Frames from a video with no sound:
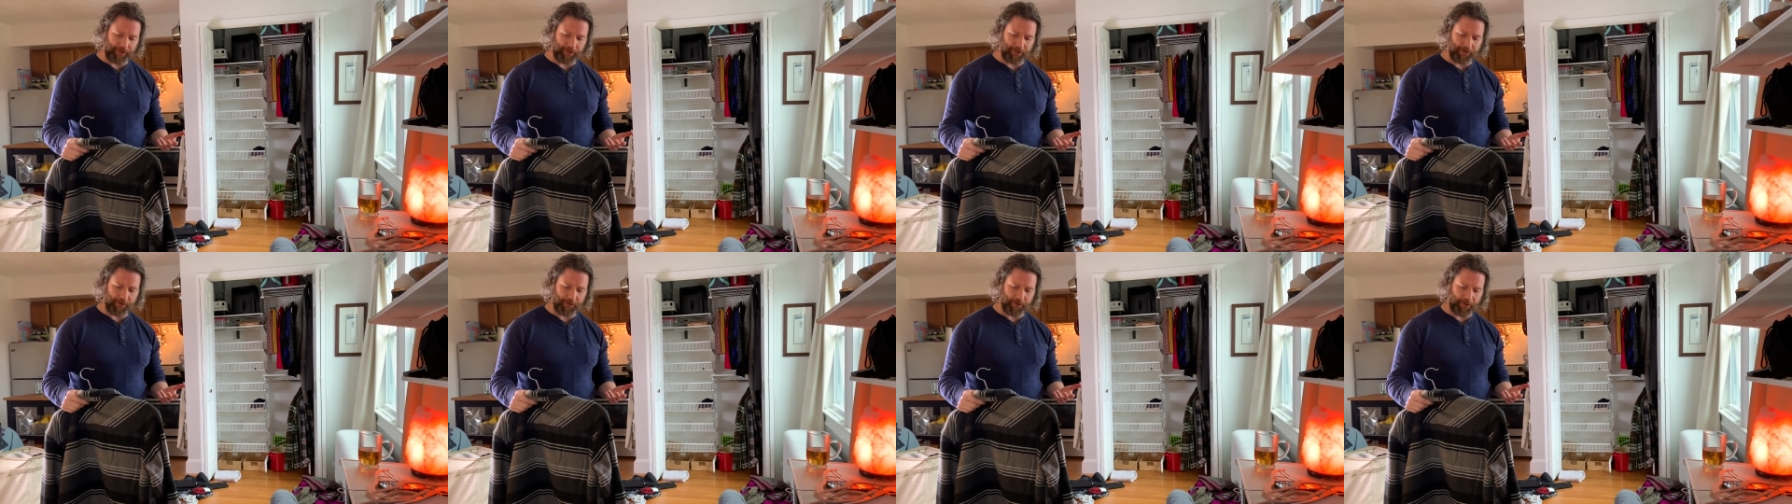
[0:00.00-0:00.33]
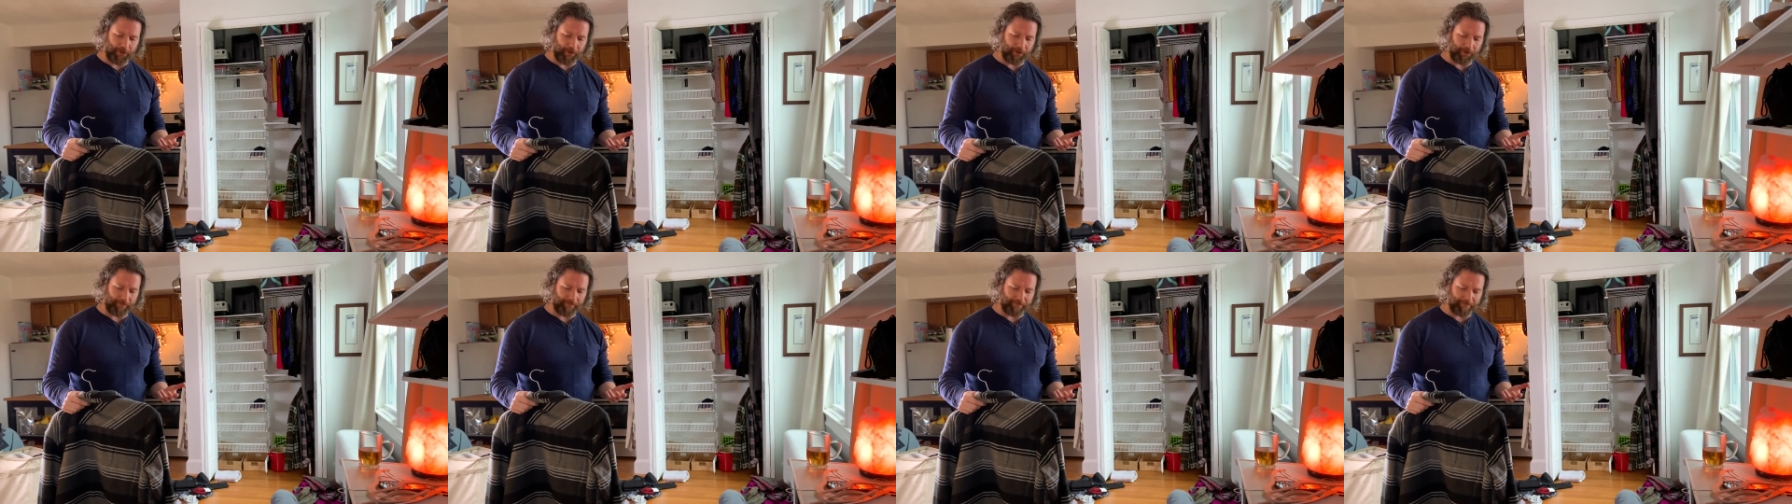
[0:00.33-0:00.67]

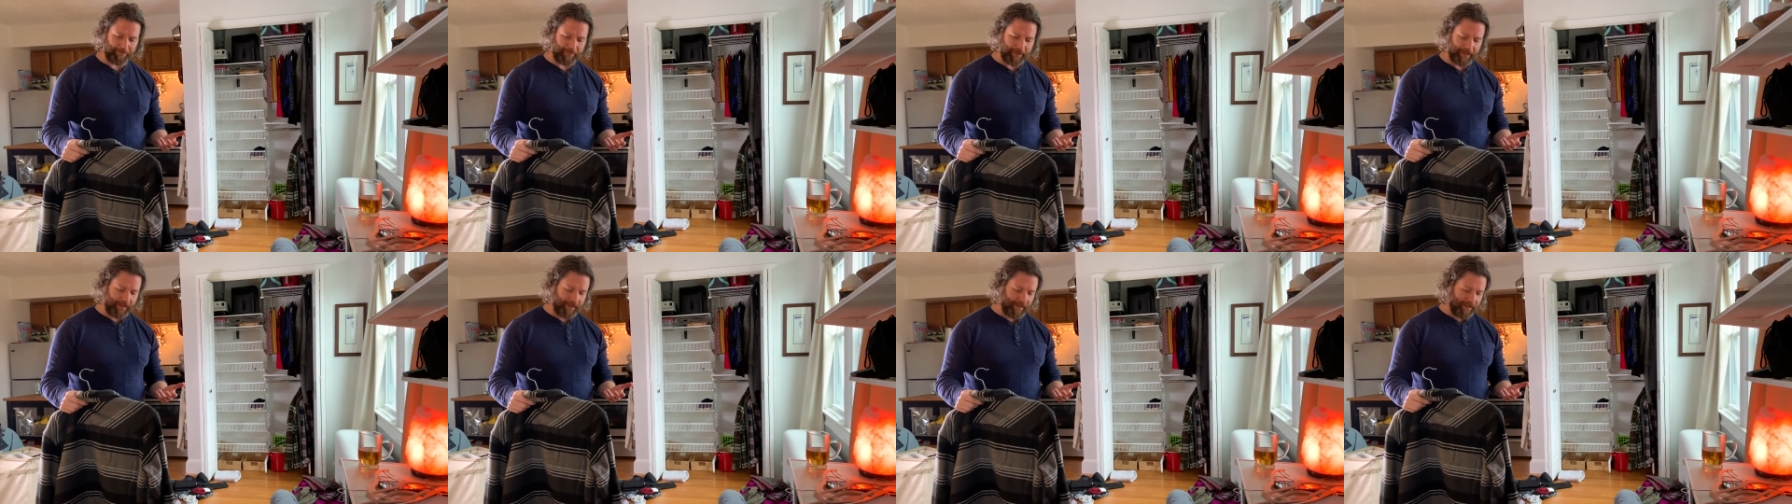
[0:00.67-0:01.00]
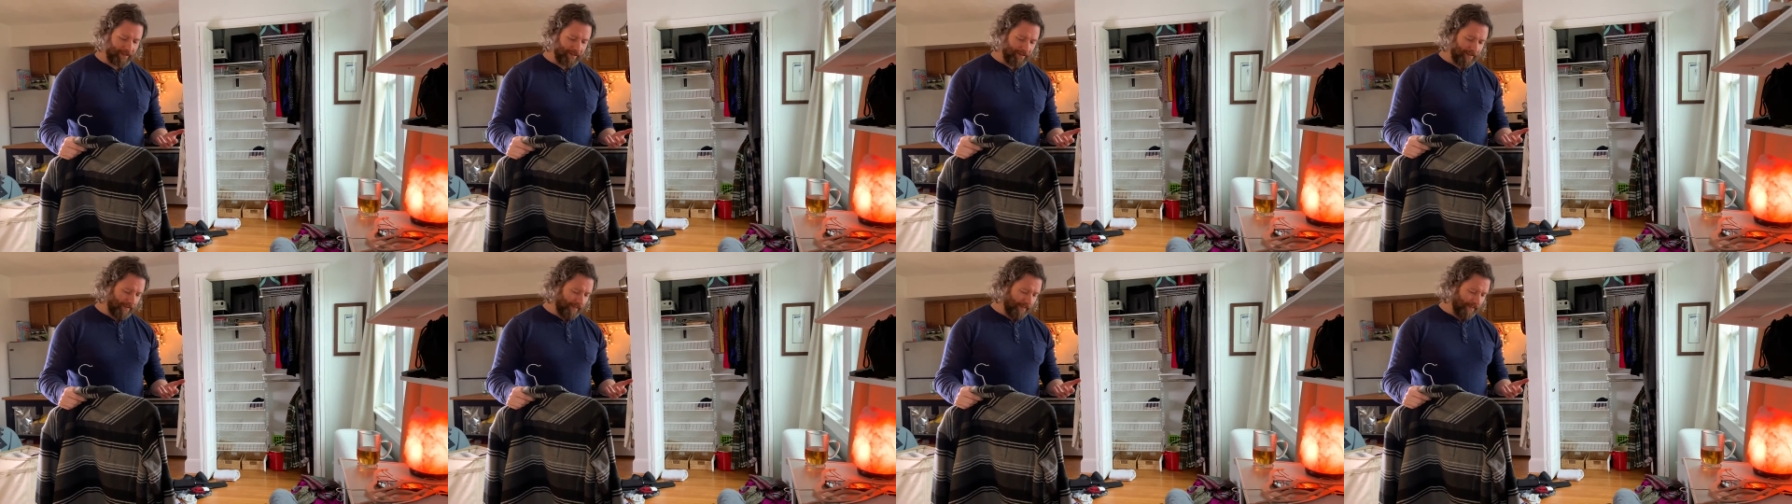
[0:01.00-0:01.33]
shirt.
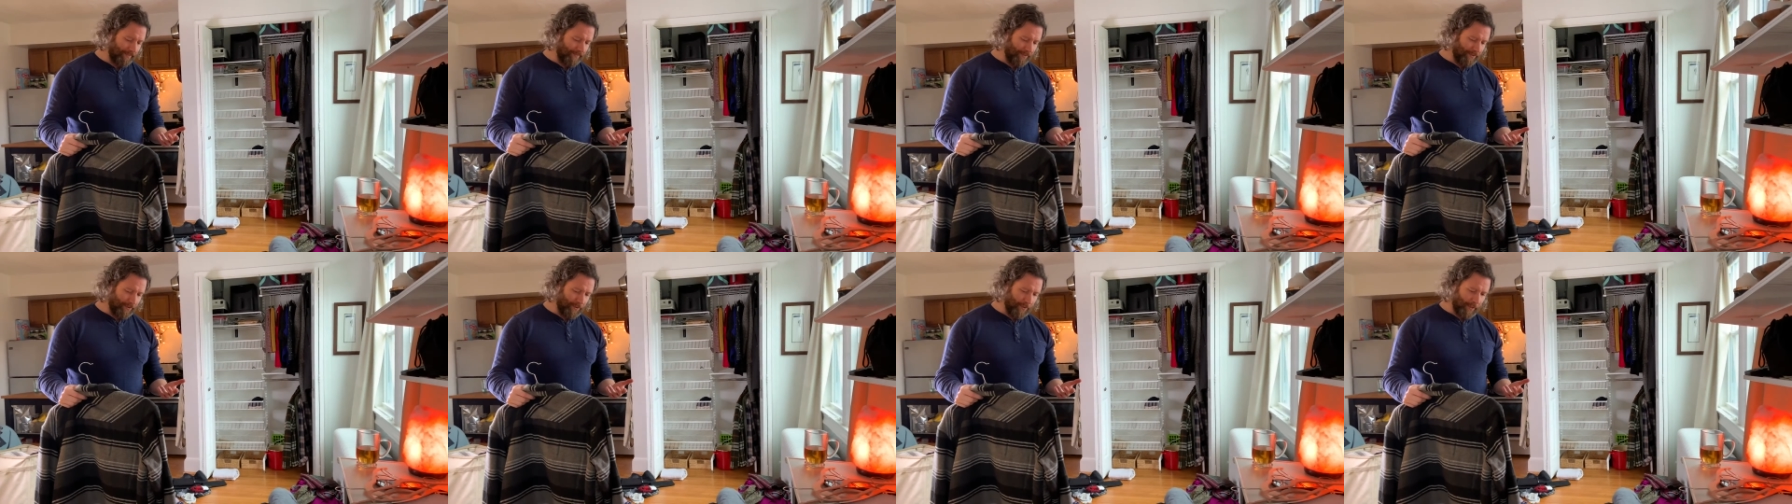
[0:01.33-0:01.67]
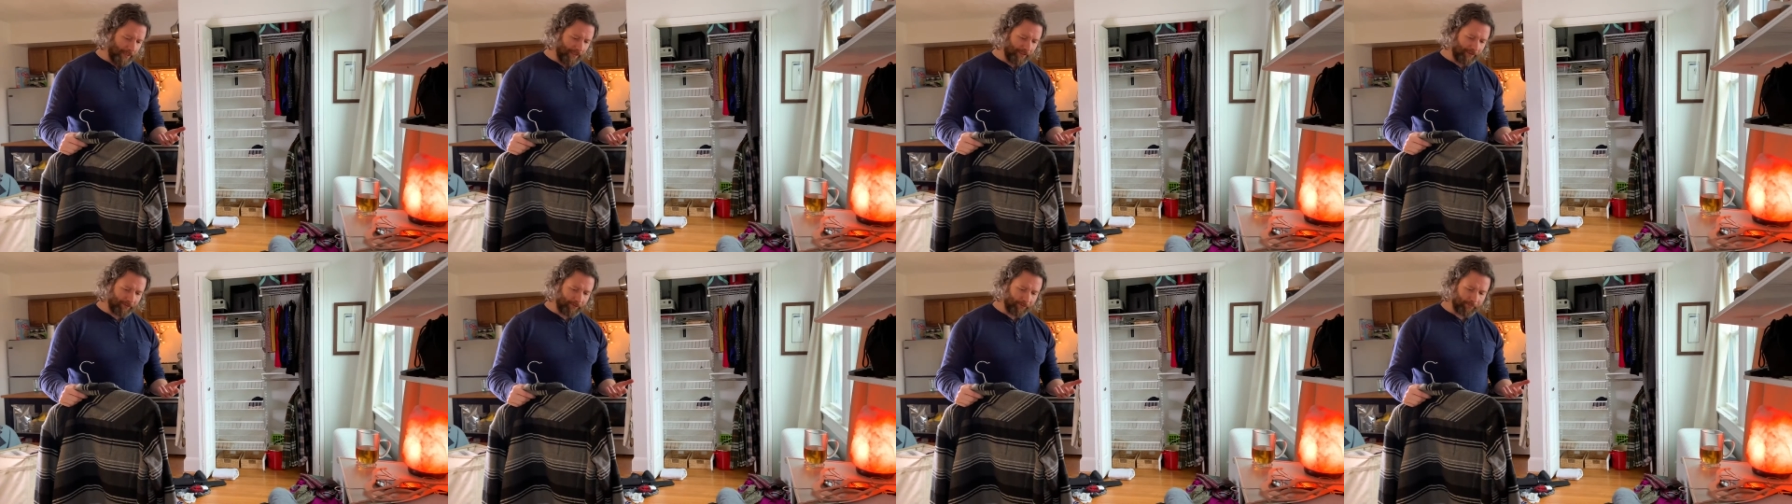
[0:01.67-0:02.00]
I guess it
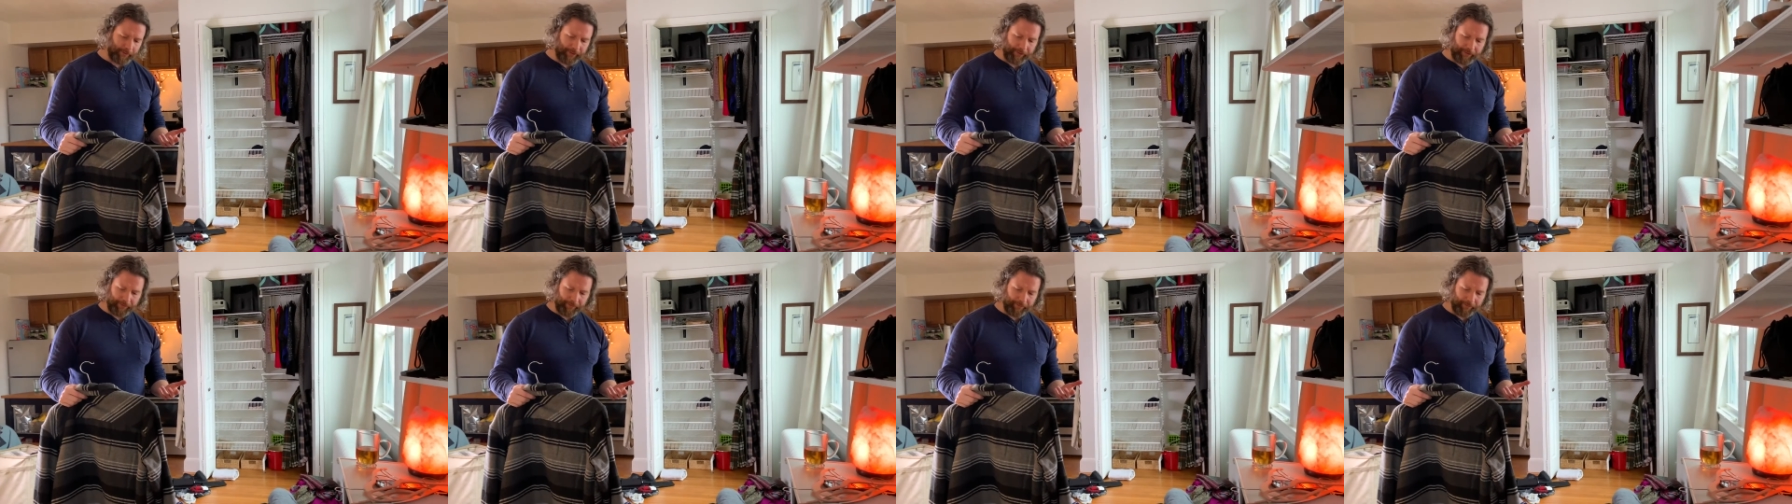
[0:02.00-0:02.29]
shrank a little bit,